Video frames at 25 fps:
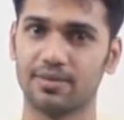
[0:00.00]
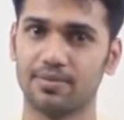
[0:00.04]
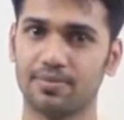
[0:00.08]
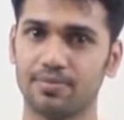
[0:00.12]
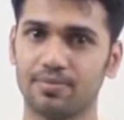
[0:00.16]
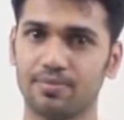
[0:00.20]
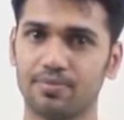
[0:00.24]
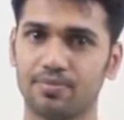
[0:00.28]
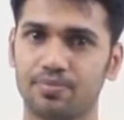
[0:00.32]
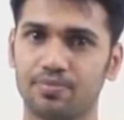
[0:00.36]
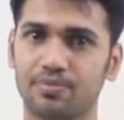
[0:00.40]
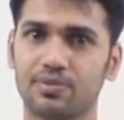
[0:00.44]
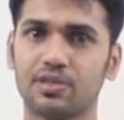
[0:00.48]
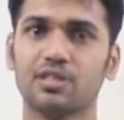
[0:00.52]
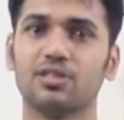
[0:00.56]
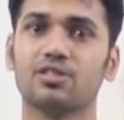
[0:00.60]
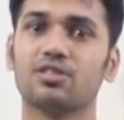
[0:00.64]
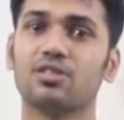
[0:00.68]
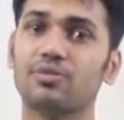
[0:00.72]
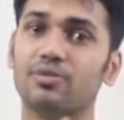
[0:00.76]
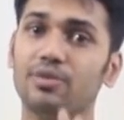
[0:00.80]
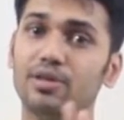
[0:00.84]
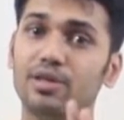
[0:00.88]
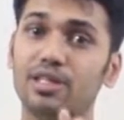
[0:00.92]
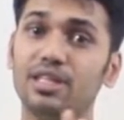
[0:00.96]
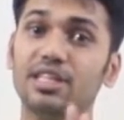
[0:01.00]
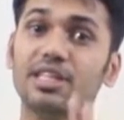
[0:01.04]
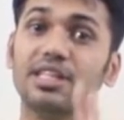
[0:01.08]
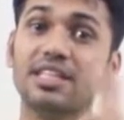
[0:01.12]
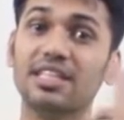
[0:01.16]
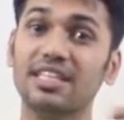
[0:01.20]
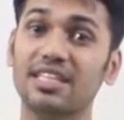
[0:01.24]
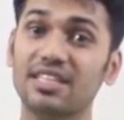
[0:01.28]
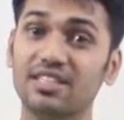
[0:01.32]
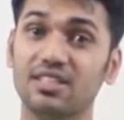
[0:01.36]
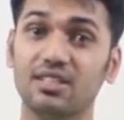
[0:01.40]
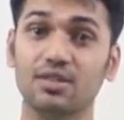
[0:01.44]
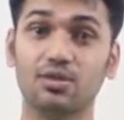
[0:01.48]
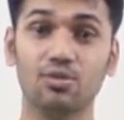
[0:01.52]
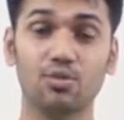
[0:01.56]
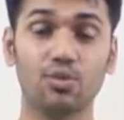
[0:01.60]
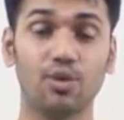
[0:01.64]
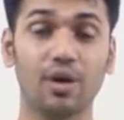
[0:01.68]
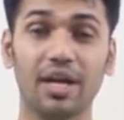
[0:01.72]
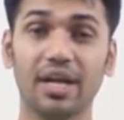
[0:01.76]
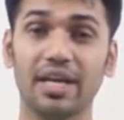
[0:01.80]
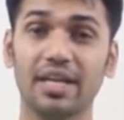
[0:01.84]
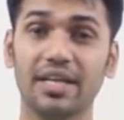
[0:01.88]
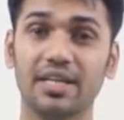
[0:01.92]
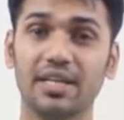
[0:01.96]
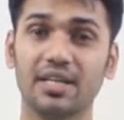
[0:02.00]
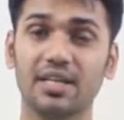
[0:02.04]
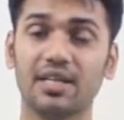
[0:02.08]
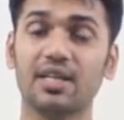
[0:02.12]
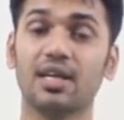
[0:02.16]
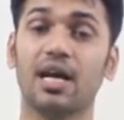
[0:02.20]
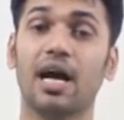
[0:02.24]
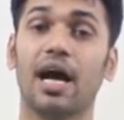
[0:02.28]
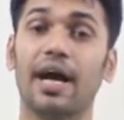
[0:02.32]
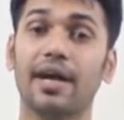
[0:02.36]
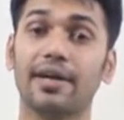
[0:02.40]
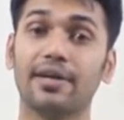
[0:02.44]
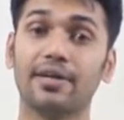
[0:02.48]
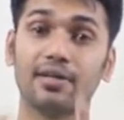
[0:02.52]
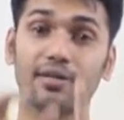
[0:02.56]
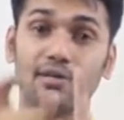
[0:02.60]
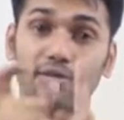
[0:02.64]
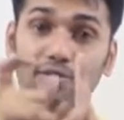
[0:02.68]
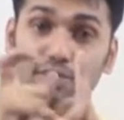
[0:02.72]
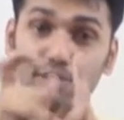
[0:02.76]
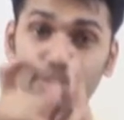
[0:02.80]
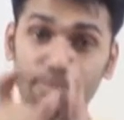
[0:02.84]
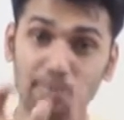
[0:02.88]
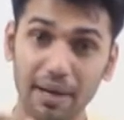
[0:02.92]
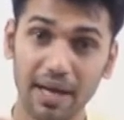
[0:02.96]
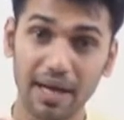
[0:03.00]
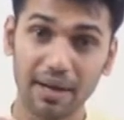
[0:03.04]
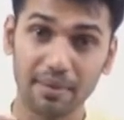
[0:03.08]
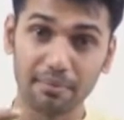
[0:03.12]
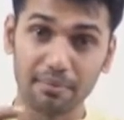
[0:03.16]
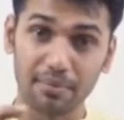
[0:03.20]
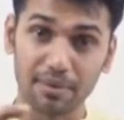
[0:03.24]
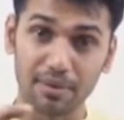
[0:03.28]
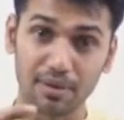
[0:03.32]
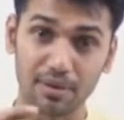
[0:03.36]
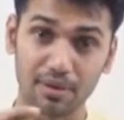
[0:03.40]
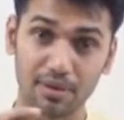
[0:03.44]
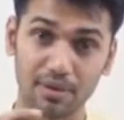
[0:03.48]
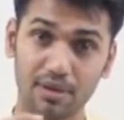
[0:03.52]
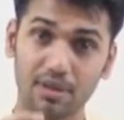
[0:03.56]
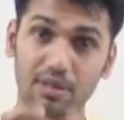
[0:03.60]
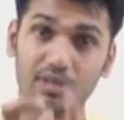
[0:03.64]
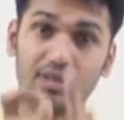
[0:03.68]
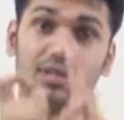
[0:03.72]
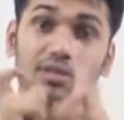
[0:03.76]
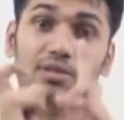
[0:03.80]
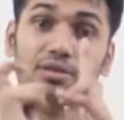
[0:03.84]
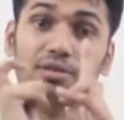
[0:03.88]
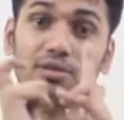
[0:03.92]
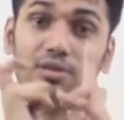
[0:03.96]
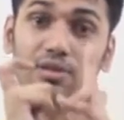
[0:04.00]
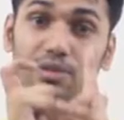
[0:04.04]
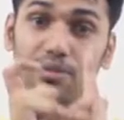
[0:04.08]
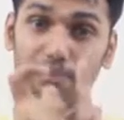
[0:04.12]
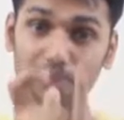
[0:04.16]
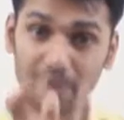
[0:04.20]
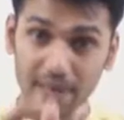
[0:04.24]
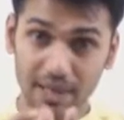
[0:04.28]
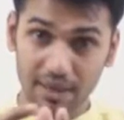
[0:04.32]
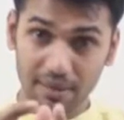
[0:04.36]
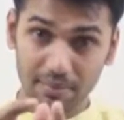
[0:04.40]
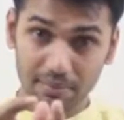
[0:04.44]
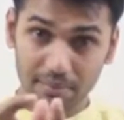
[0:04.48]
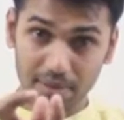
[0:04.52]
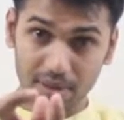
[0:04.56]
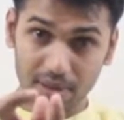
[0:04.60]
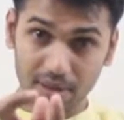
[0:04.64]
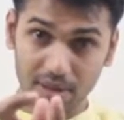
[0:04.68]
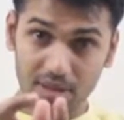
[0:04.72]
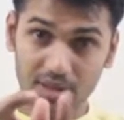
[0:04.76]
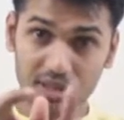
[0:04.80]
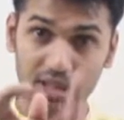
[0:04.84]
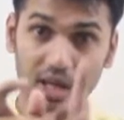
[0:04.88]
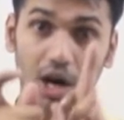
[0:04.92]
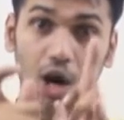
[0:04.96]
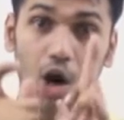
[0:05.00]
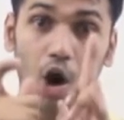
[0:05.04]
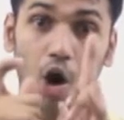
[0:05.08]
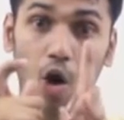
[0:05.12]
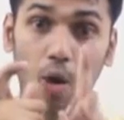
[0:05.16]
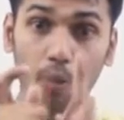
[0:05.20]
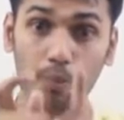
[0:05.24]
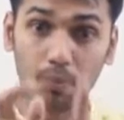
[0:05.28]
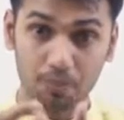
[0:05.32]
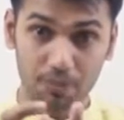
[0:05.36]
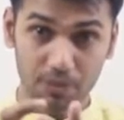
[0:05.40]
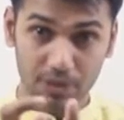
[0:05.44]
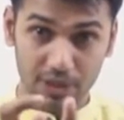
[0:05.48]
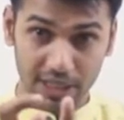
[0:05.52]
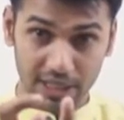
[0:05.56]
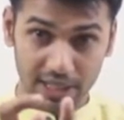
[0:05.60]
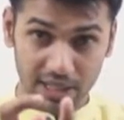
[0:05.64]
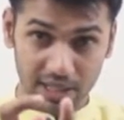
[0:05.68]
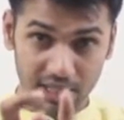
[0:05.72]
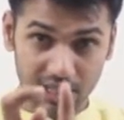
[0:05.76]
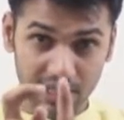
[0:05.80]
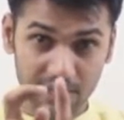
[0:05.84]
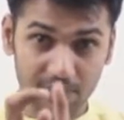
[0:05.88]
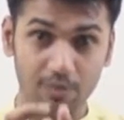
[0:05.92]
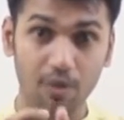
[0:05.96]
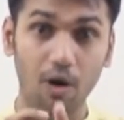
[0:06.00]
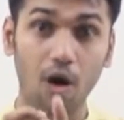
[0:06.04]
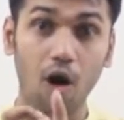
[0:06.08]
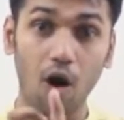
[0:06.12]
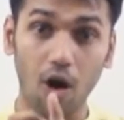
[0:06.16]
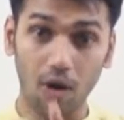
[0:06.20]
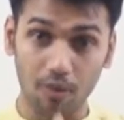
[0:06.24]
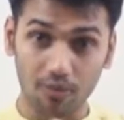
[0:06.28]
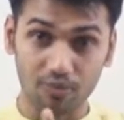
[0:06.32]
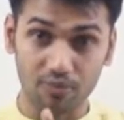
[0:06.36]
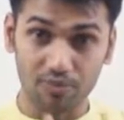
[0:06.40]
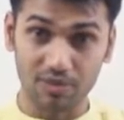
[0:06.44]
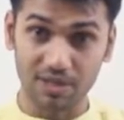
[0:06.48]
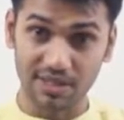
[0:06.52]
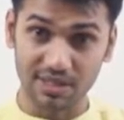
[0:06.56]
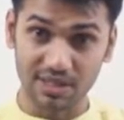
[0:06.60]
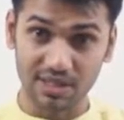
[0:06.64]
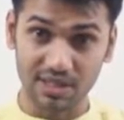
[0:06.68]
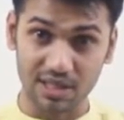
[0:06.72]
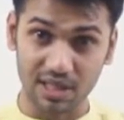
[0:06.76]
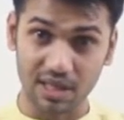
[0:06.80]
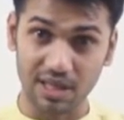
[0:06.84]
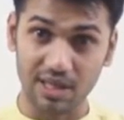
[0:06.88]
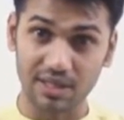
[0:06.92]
It's a very easy way. And remember the objective of this class.